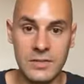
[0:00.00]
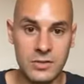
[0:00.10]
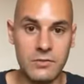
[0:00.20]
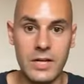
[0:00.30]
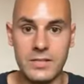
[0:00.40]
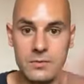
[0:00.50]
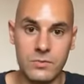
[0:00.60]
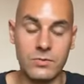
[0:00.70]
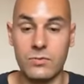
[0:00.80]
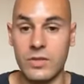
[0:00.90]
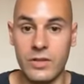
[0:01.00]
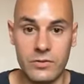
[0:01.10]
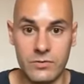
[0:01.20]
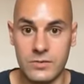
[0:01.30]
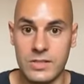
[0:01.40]
integrate it with all the
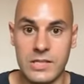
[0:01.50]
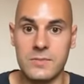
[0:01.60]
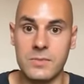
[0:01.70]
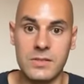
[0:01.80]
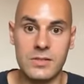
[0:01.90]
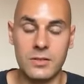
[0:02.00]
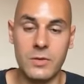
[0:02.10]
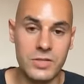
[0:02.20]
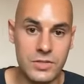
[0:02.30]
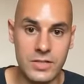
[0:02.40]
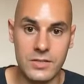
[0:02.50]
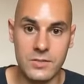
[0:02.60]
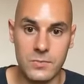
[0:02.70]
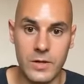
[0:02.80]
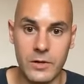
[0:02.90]
other assessments and questionnaires
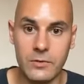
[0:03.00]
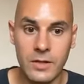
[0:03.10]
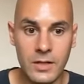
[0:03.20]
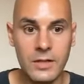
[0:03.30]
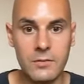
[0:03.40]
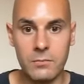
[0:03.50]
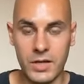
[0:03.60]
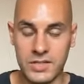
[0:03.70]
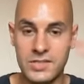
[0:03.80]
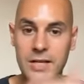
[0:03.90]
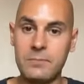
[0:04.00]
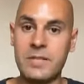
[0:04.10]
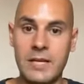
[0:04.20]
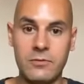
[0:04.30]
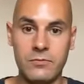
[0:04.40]
as well. But a step
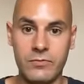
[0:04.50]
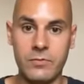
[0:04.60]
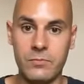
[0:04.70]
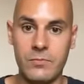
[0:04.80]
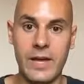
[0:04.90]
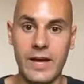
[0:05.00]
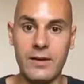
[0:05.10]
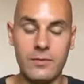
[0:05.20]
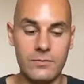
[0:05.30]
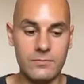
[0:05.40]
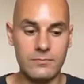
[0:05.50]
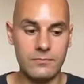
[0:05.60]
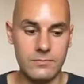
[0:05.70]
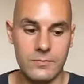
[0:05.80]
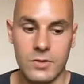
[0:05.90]
down from that,
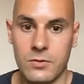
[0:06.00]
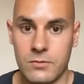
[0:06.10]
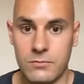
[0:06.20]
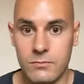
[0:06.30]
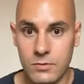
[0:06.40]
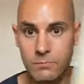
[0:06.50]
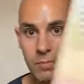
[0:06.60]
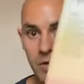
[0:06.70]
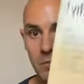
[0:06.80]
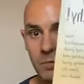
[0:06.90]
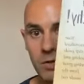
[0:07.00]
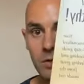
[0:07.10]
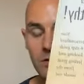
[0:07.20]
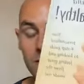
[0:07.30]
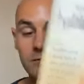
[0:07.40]
buy the
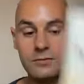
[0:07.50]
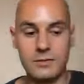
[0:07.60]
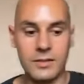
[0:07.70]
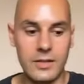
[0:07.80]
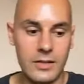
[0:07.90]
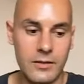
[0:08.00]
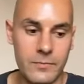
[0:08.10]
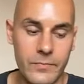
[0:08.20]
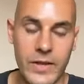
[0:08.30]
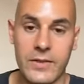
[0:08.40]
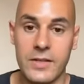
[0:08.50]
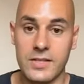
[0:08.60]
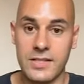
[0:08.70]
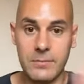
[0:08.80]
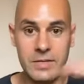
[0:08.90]
book, and then a
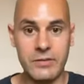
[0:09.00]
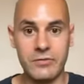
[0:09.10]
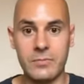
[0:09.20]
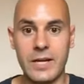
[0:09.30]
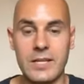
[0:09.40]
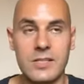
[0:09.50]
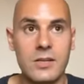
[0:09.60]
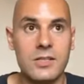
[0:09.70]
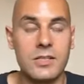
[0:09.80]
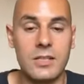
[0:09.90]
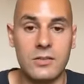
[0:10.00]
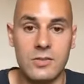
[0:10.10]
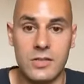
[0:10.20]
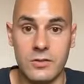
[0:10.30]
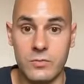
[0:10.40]
step down from that is asking
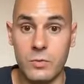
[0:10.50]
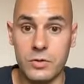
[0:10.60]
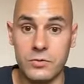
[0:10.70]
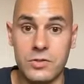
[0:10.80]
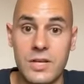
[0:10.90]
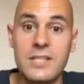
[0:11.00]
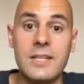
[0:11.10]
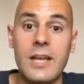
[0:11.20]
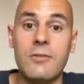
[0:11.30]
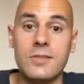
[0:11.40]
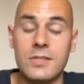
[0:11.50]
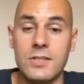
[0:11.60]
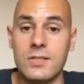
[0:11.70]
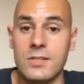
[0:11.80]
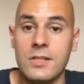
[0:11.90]
yourself what your genetic heritage
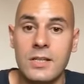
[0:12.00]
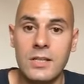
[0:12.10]
is.